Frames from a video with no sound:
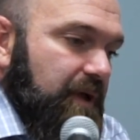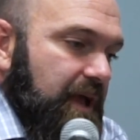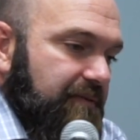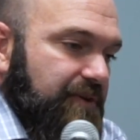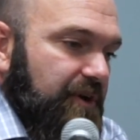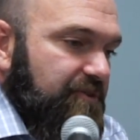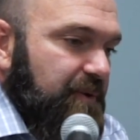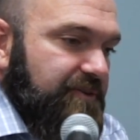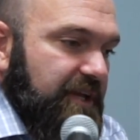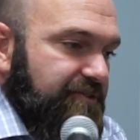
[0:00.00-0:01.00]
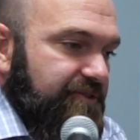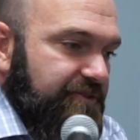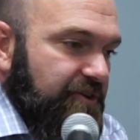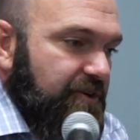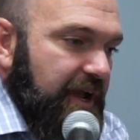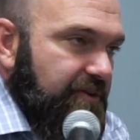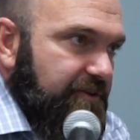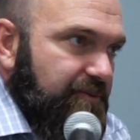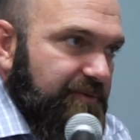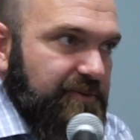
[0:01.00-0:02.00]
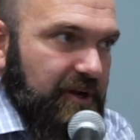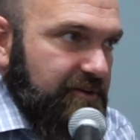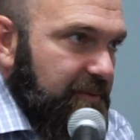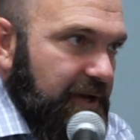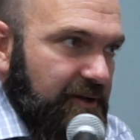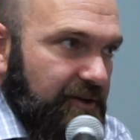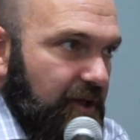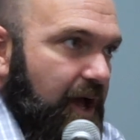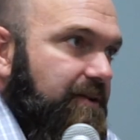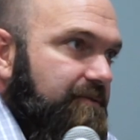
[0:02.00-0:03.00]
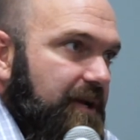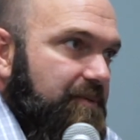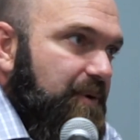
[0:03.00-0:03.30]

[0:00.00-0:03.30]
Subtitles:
having your expectations on your housing, we've talked about it a lot, right?